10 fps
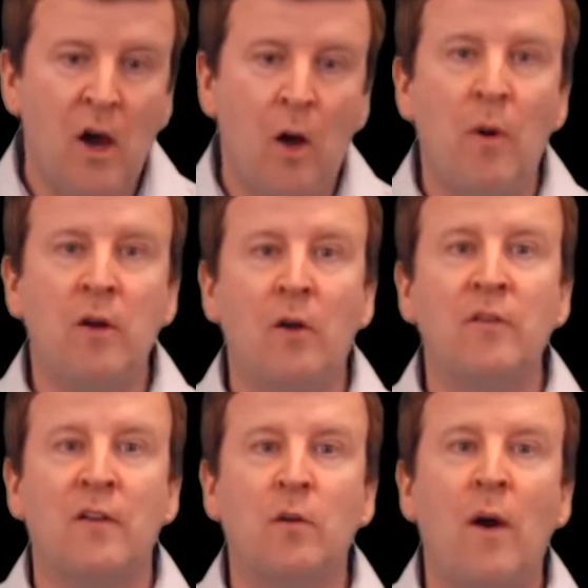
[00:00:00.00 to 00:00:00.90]
And one
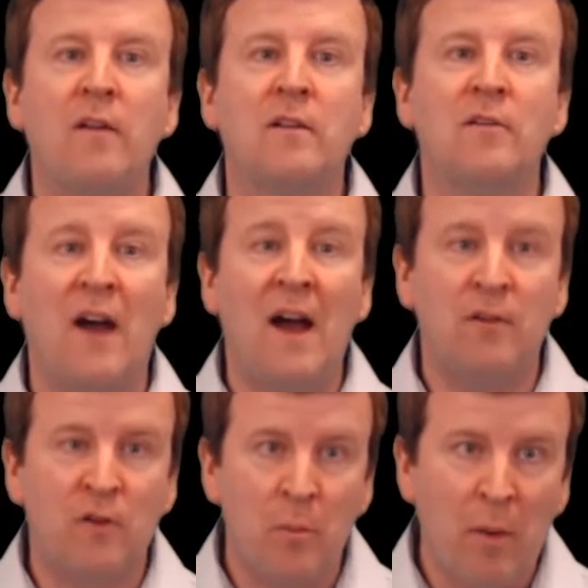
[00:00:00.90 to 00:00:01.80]
obvious question for
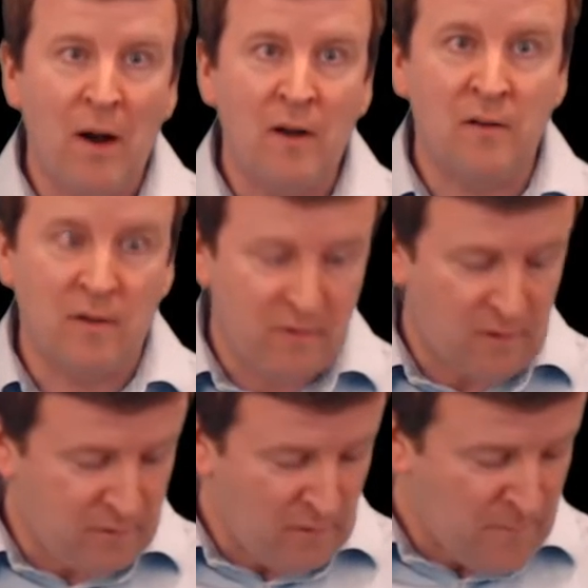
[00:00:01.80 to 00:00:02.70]
astrobiologists
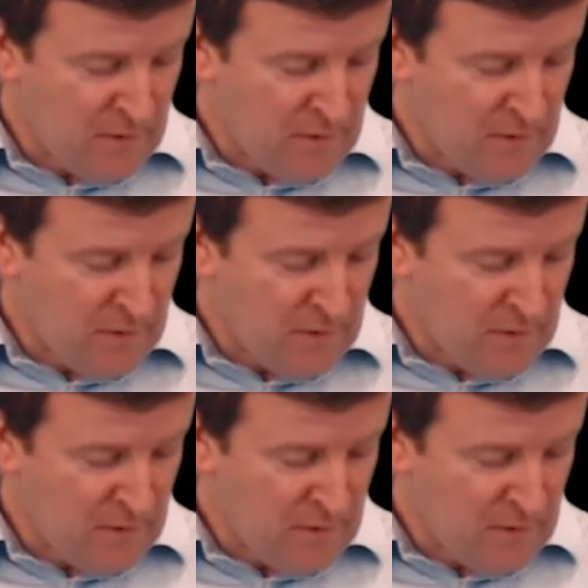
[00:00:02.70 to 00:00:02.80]
is,